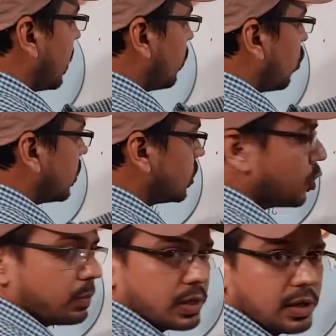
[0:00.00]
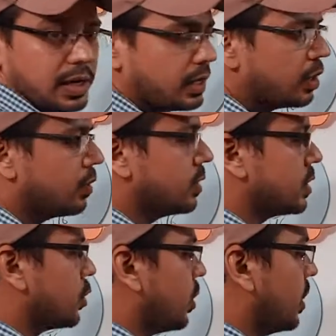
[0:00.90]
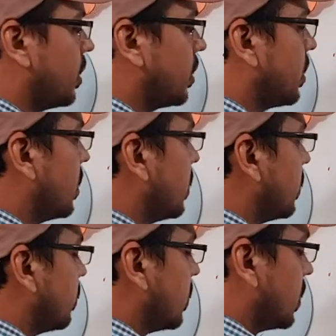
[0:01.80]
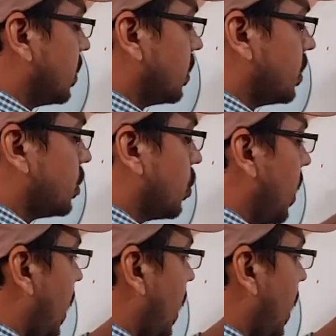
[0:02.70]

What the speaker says: that what should be the area of the square. So